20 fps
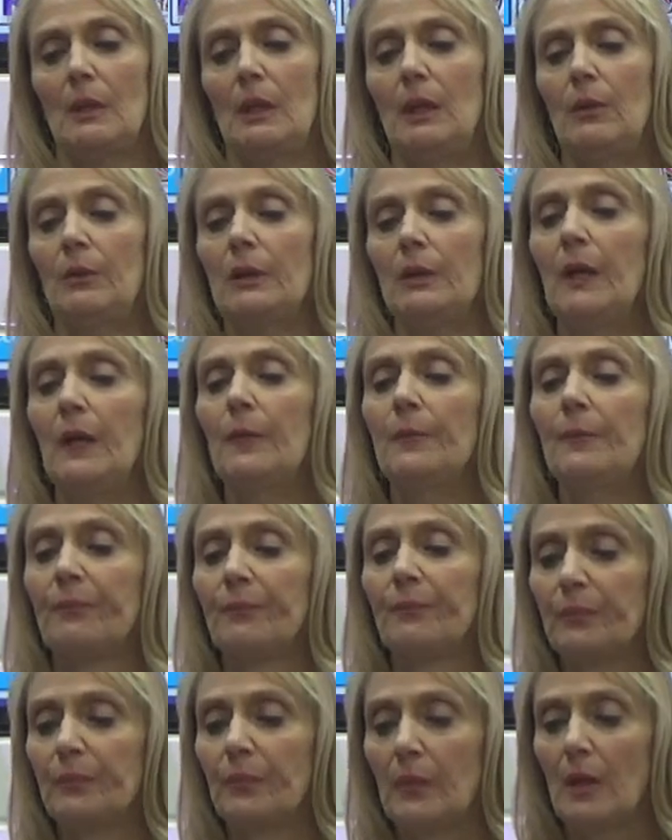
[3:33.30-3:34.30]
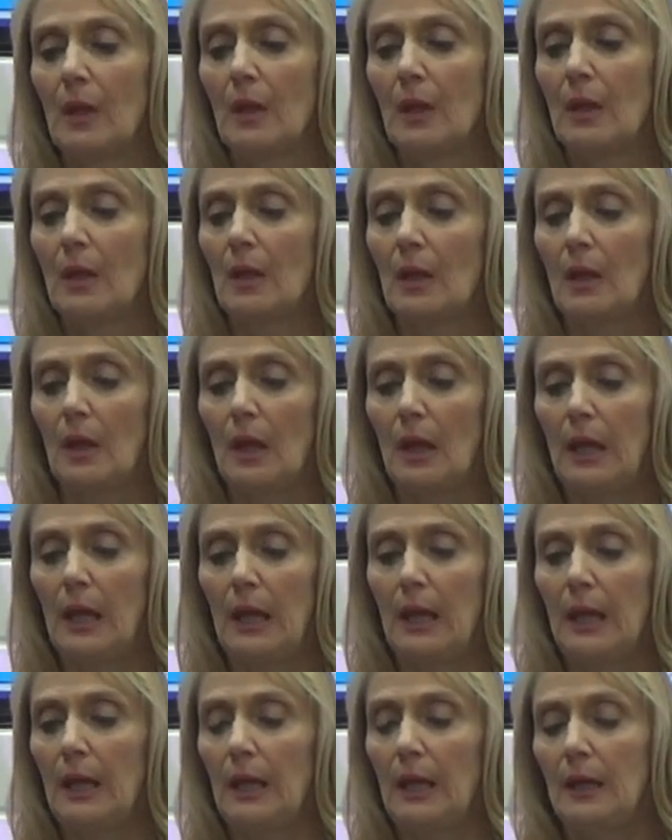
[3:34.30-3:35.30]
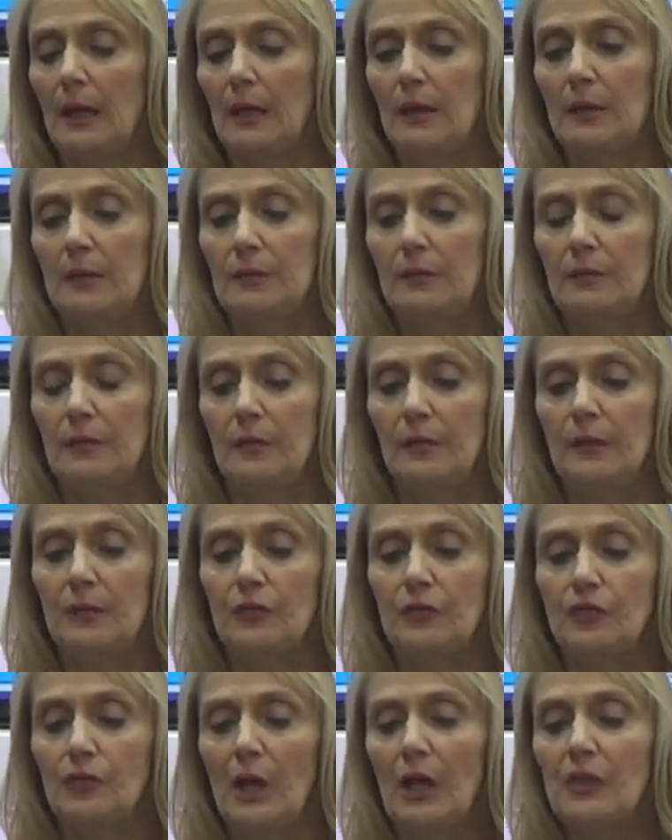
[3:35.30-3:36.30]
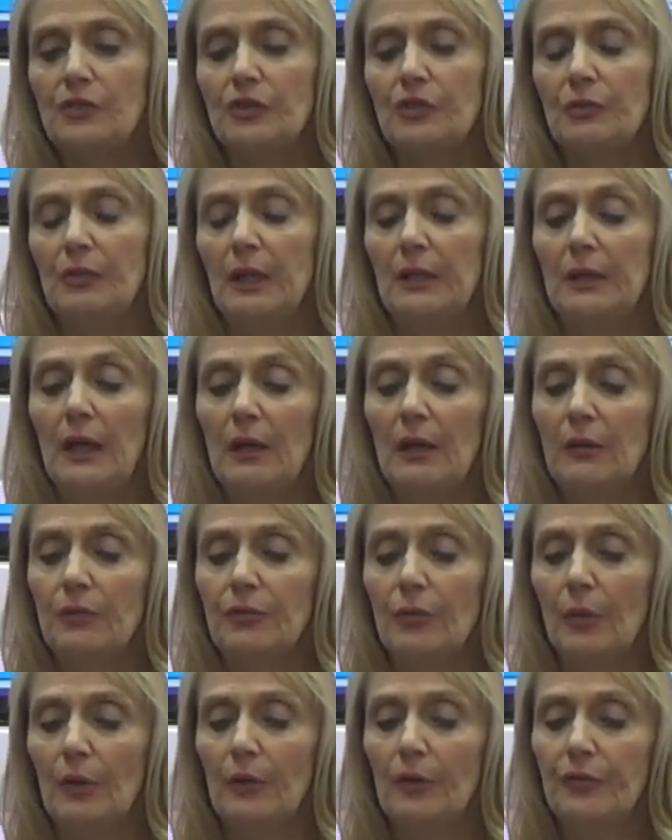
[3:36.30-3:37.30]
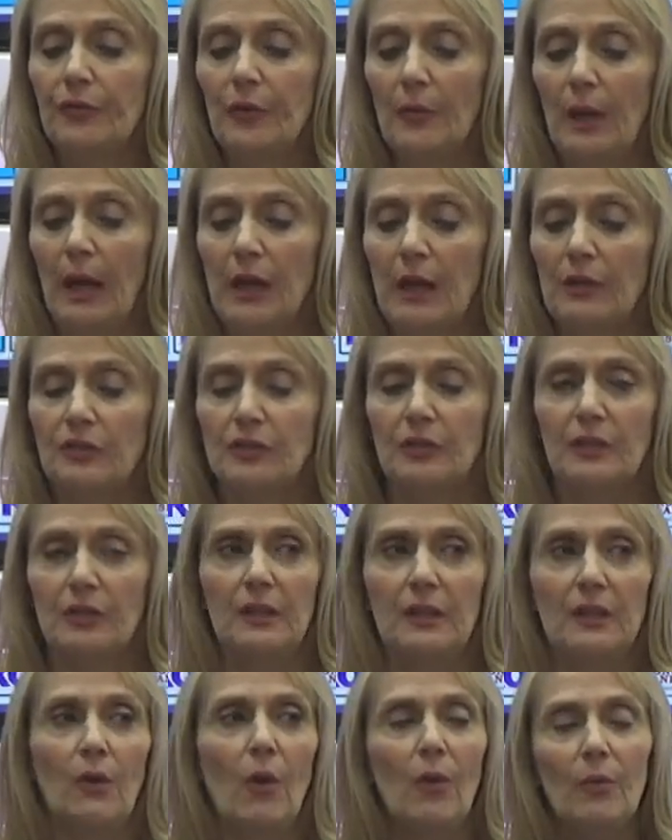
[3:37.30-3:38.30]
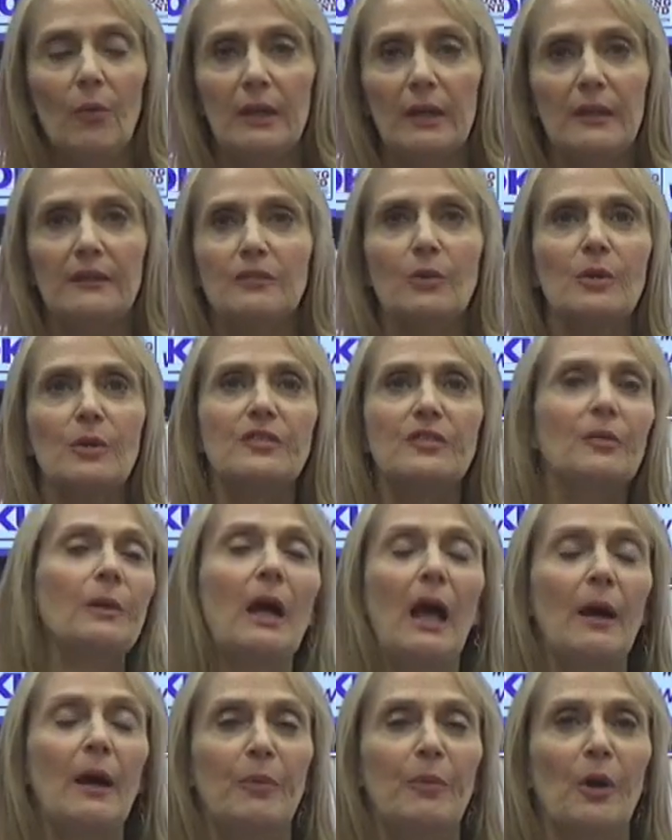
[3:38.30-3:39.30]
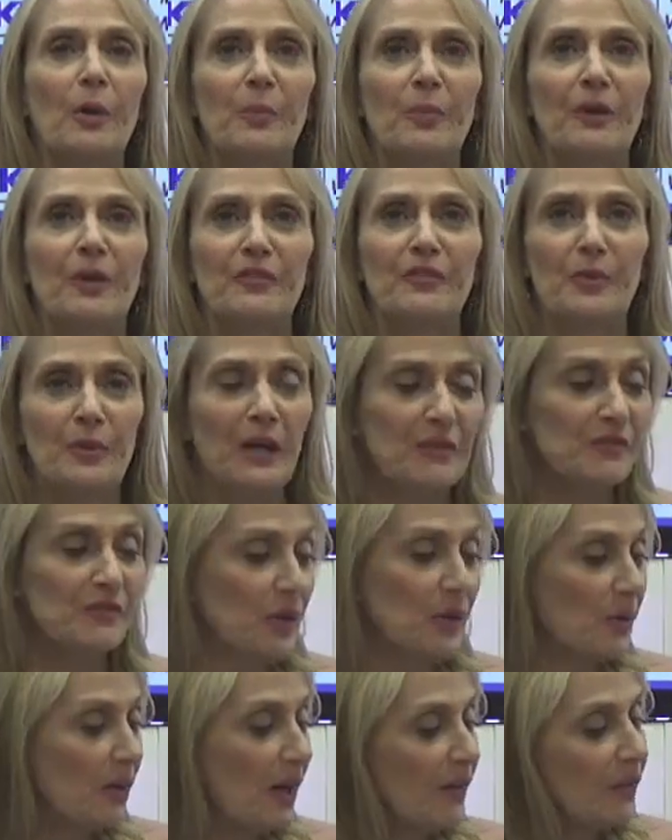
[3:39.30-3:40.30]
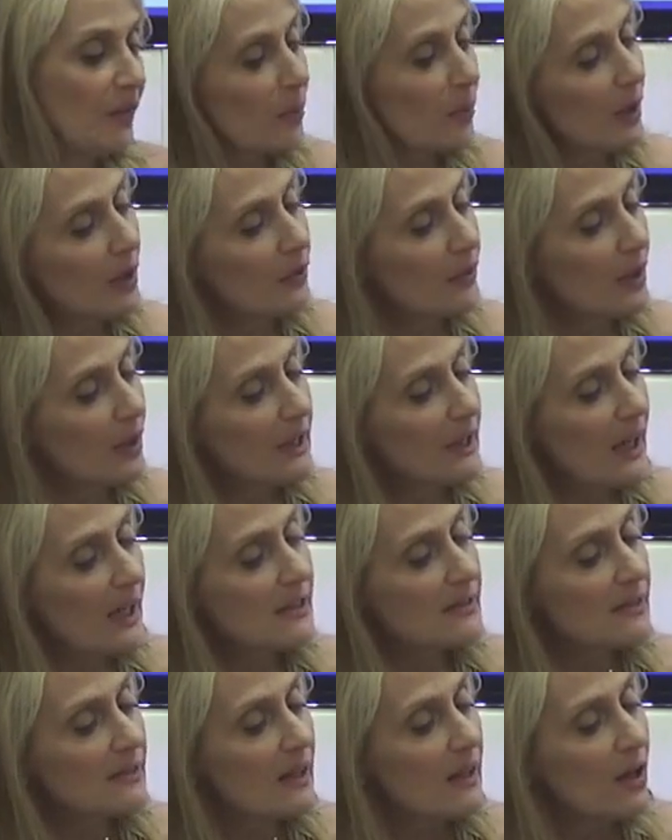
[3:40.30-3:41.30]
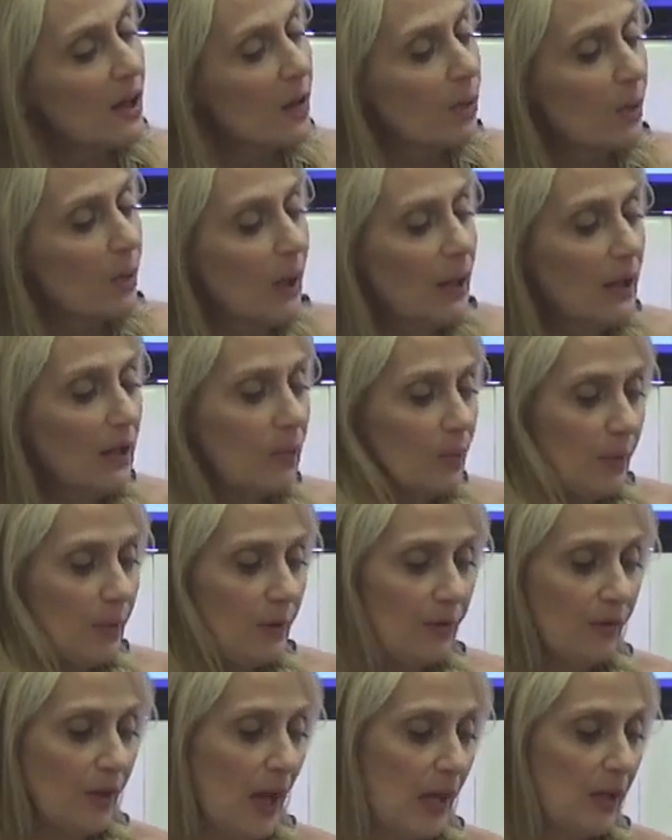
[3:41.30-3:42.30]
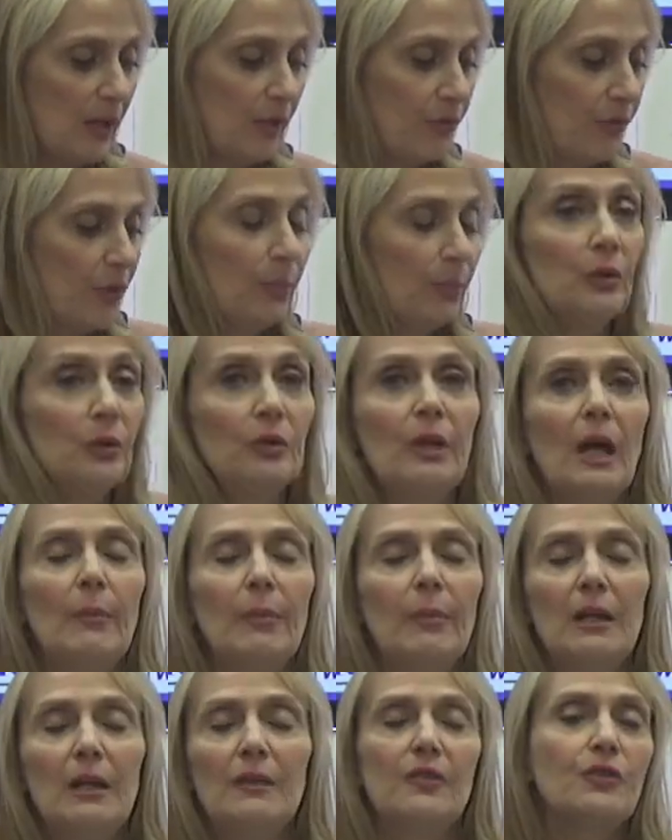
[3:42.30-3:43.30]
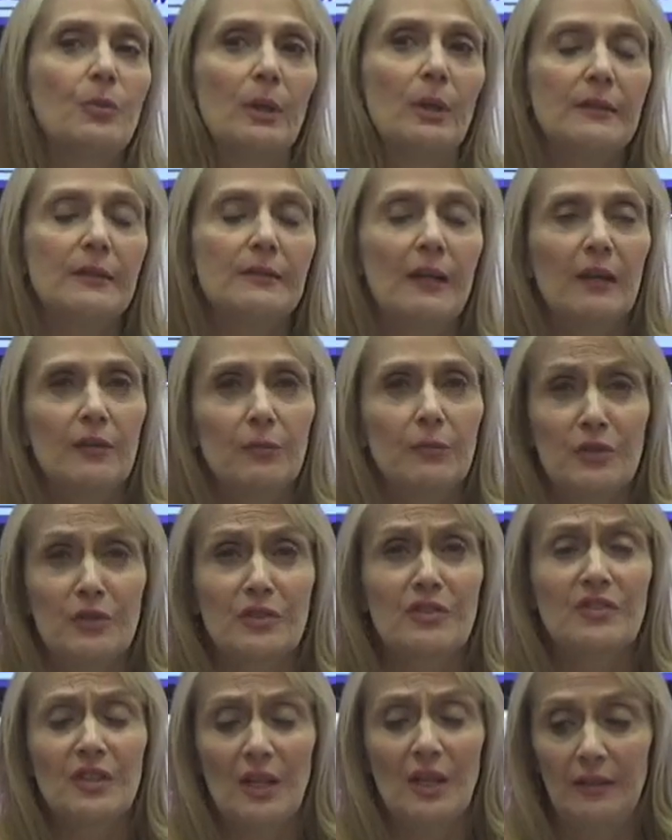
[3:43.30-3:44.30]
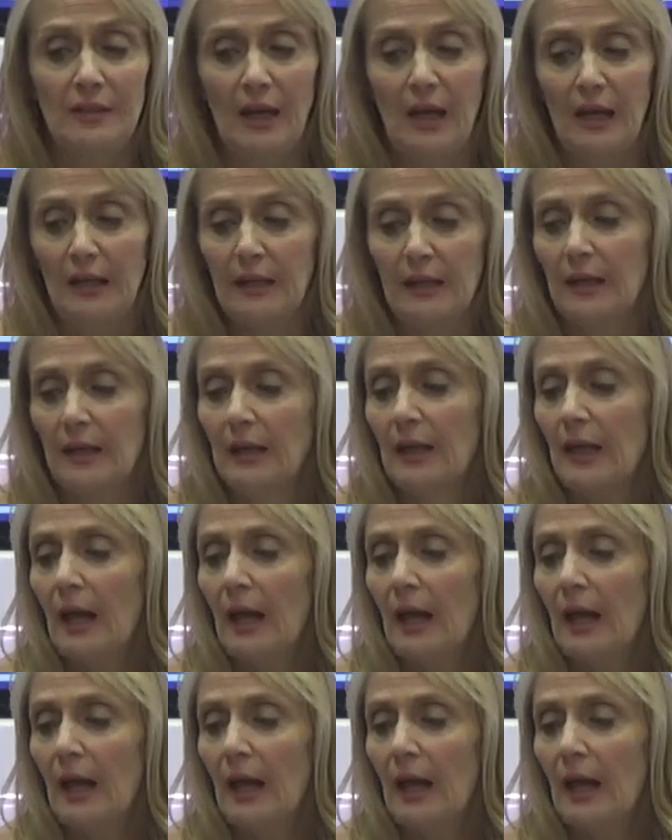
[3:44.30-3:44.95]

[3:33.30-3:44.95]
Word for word: There we go. And the astrology right now is also actually always it's always appropriate for whatever's going on in the world, right, guys? Well, we've got a full moon coming in on the 22nd, which is Sunday,